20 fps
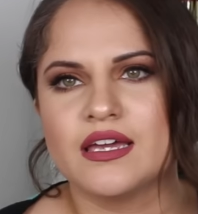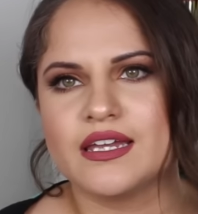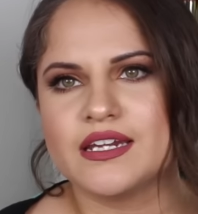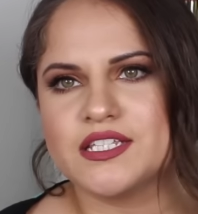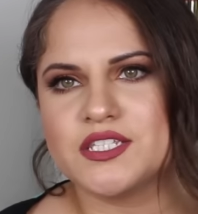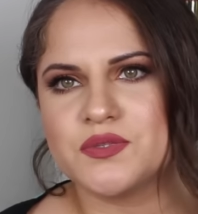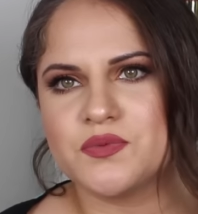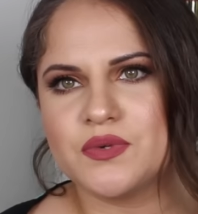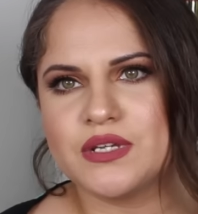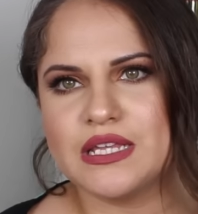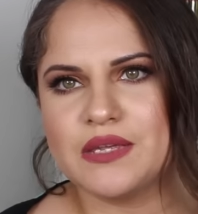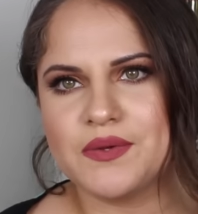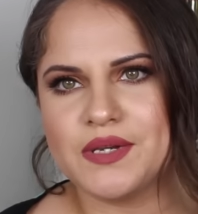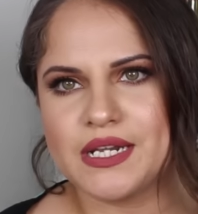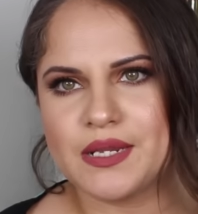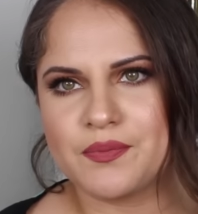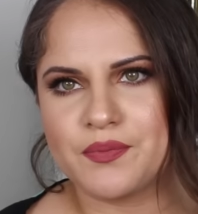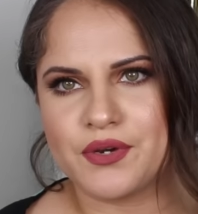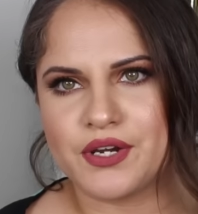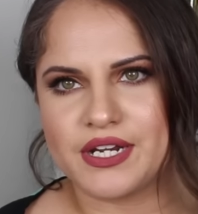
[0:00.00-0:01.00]
and it's
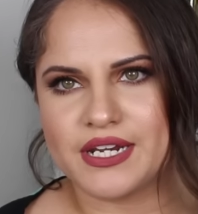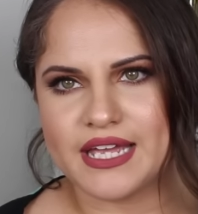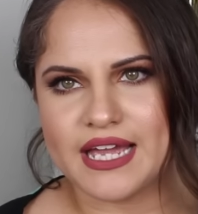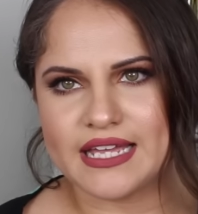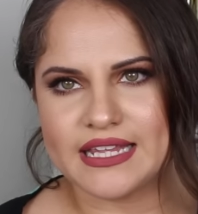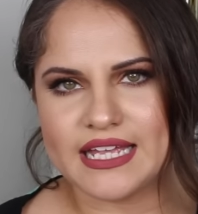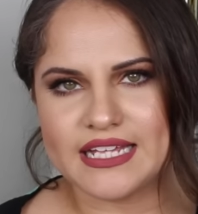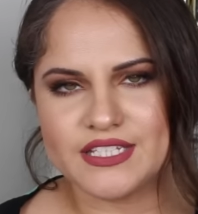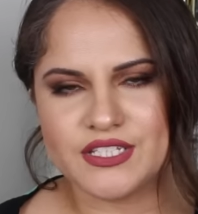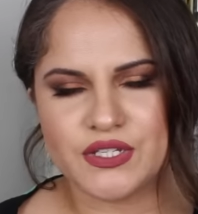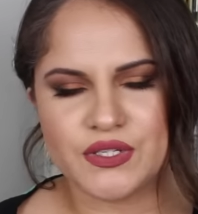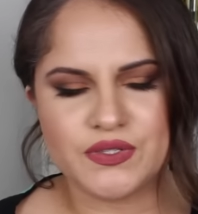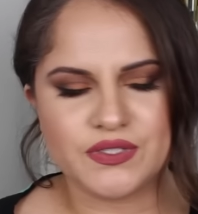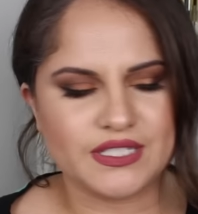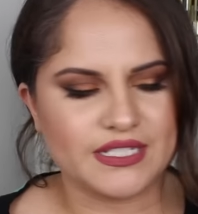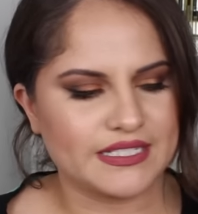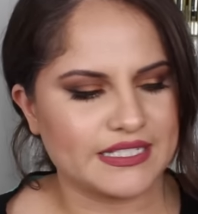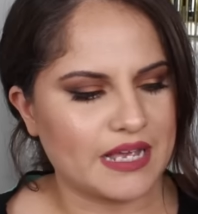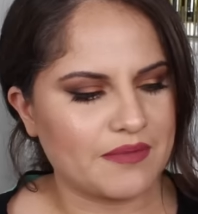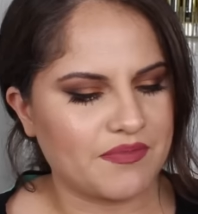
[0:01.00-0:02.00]
really really pretty I like to
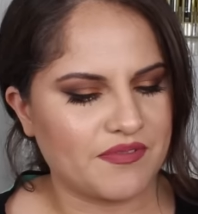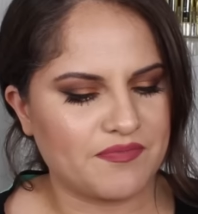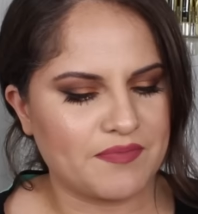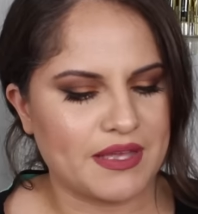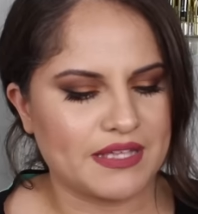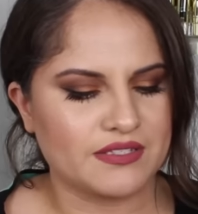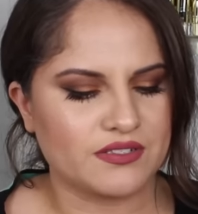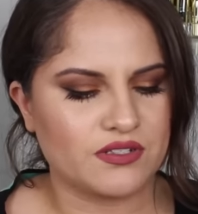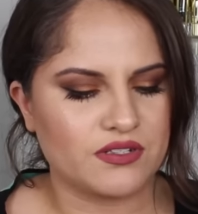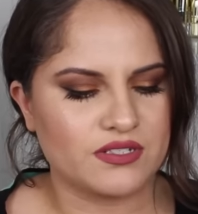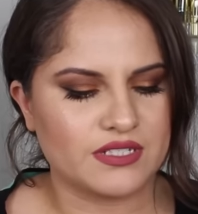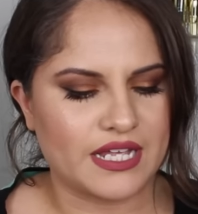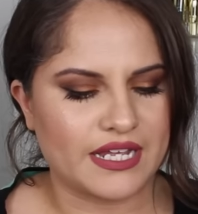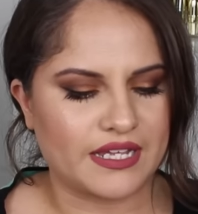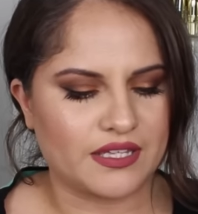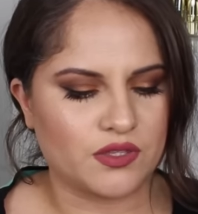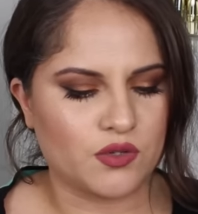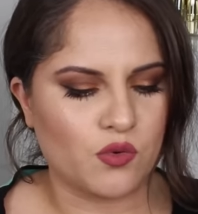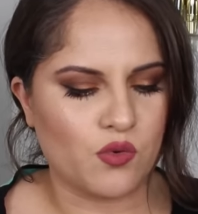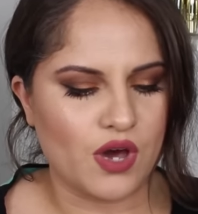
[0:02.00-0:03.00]
use these type of pencils
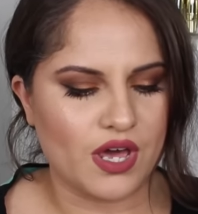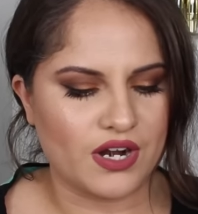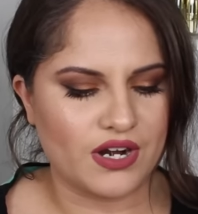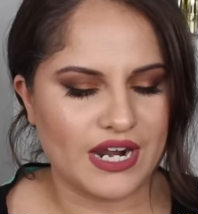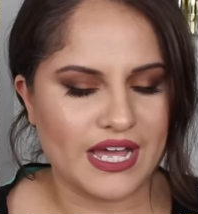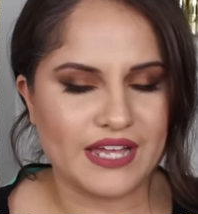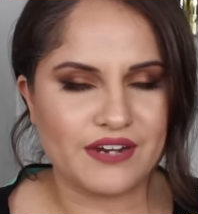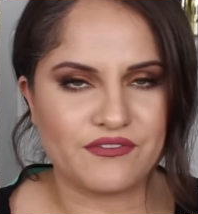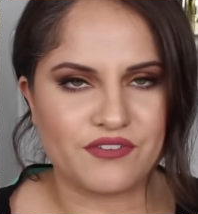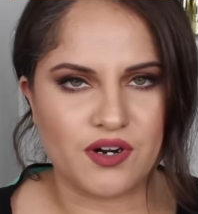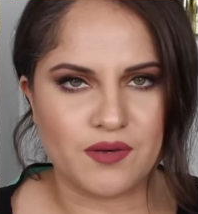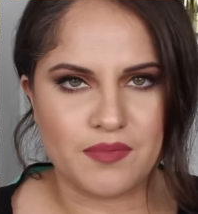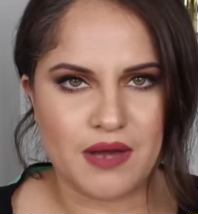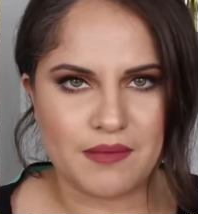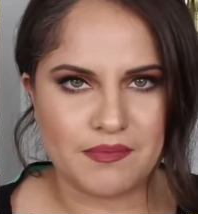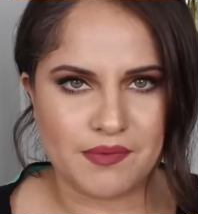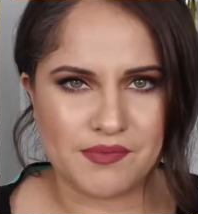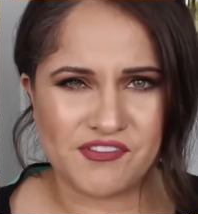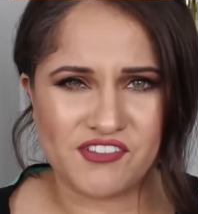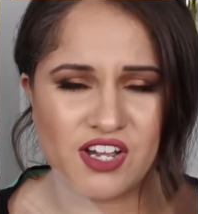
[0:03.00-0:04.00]
like in the waterline for a
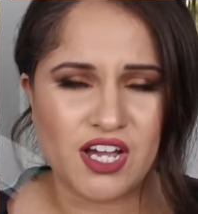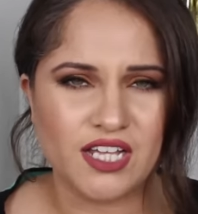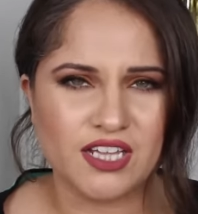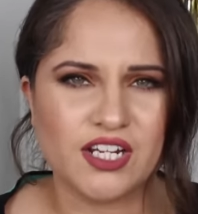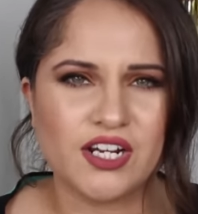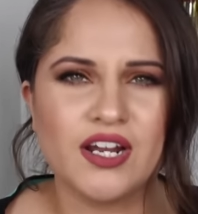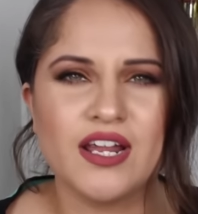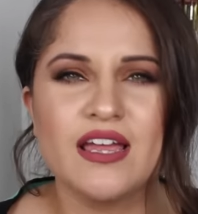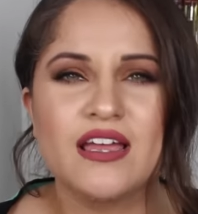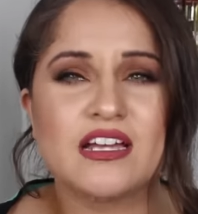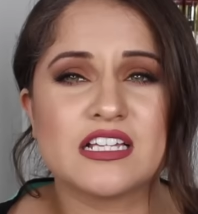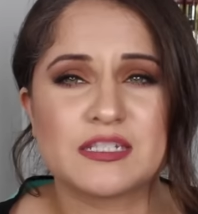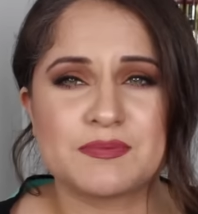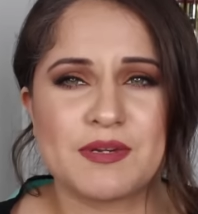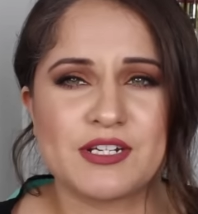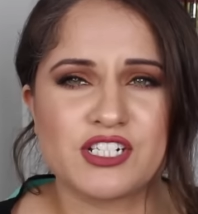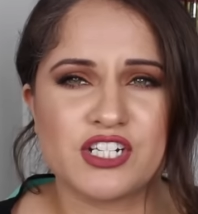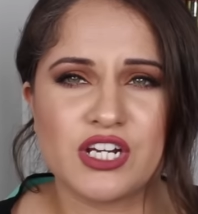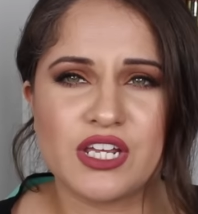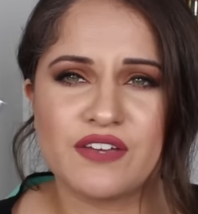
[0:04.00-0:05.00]
pop of color
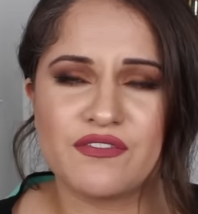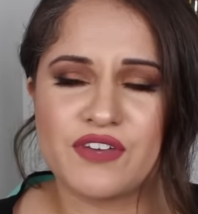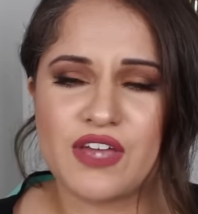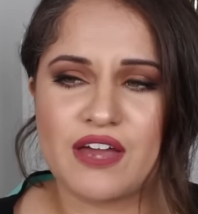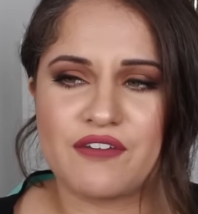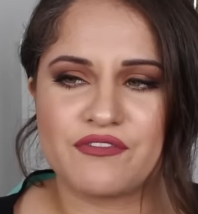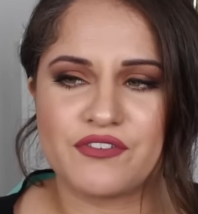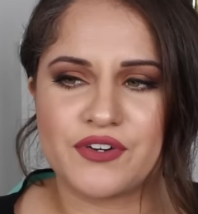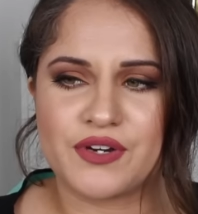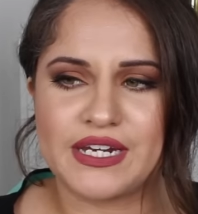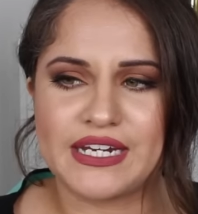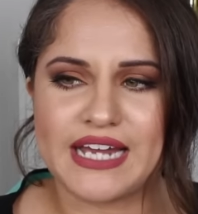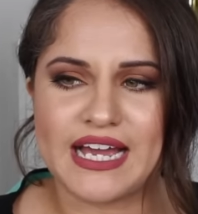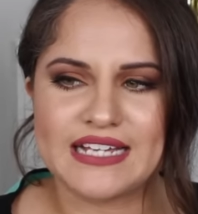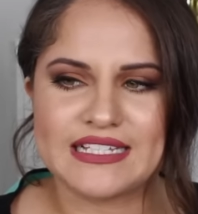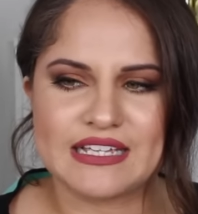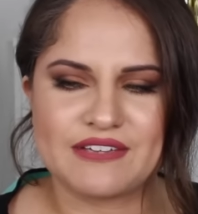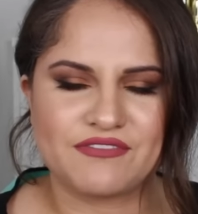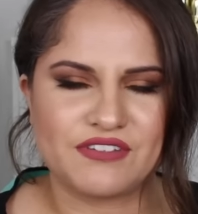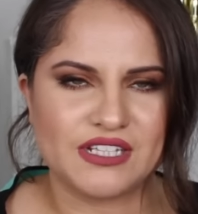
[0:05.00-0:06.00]
especially if you have green
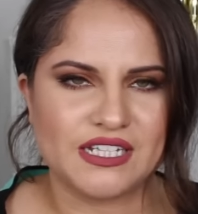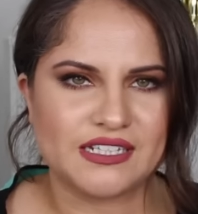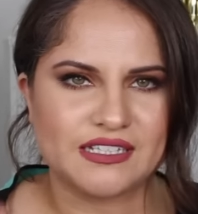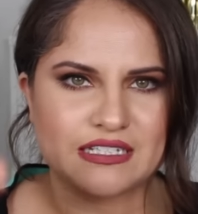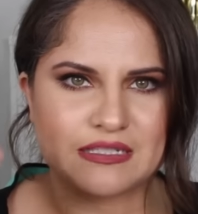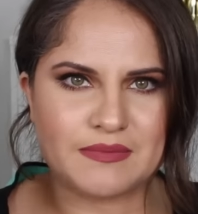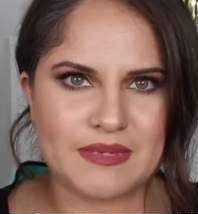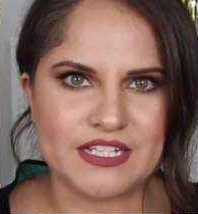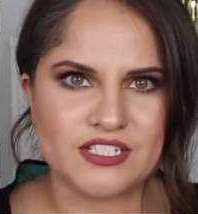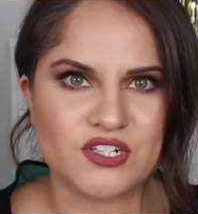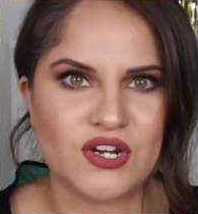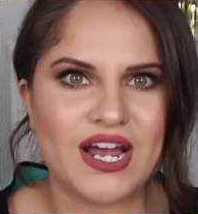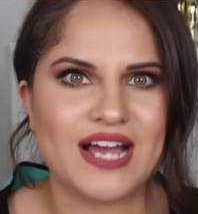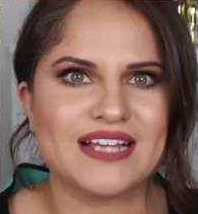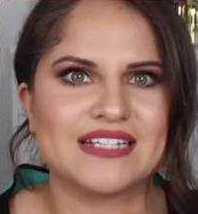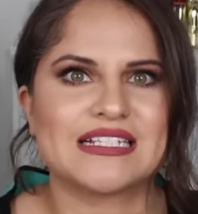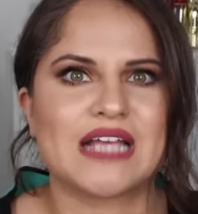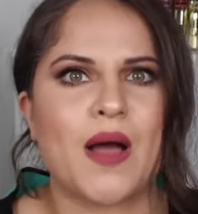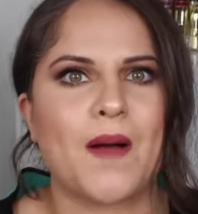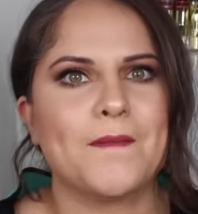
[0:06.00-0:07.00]
eyes I feel like this makes your
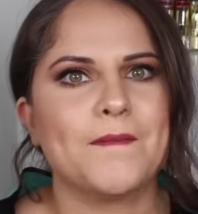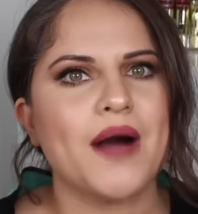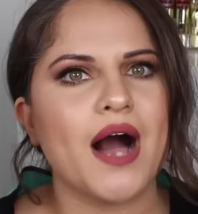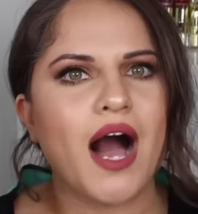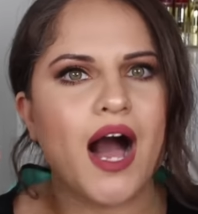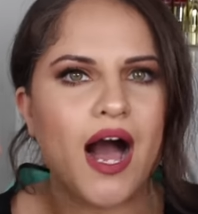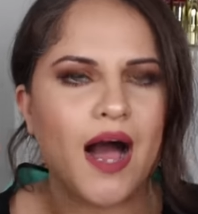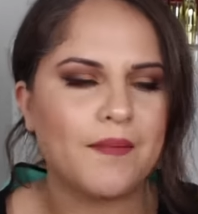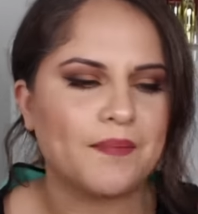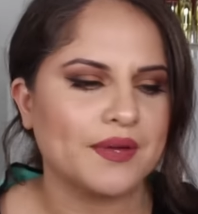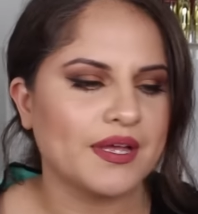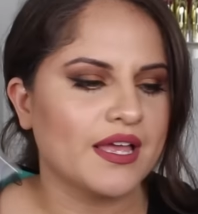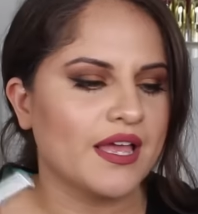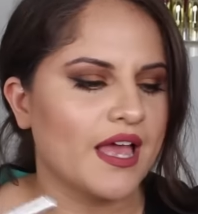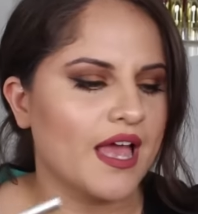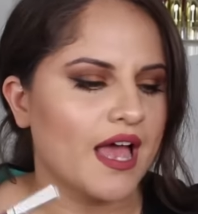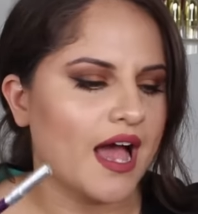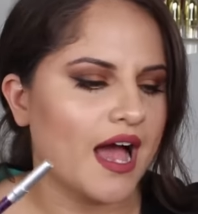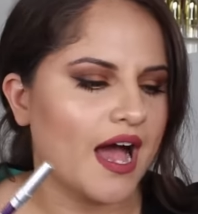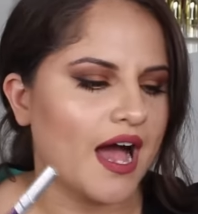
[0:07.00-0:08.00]
eyes pop
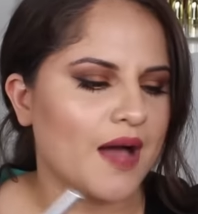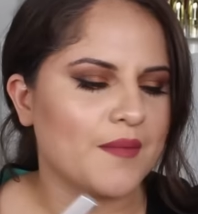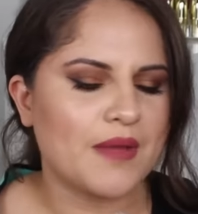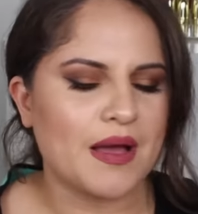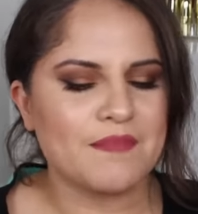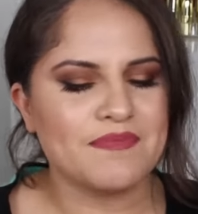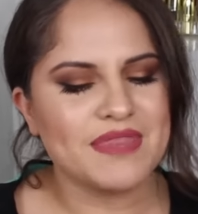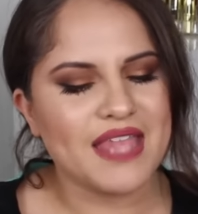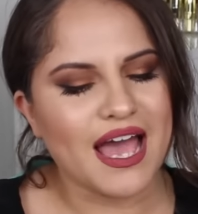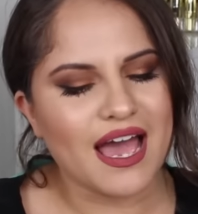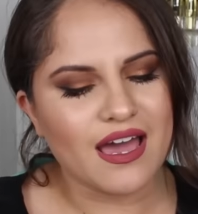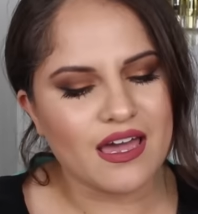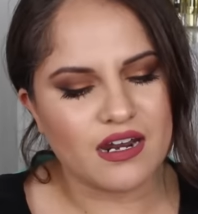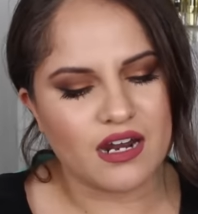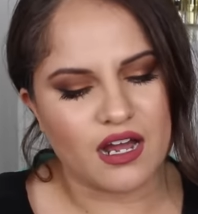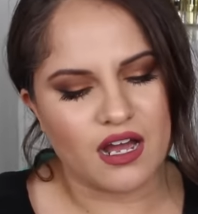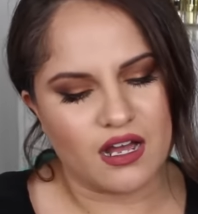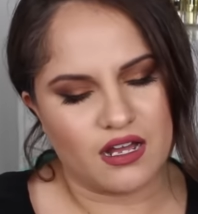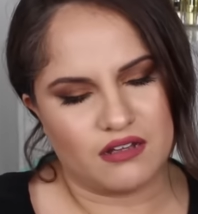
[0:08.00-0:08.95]
um, I'm not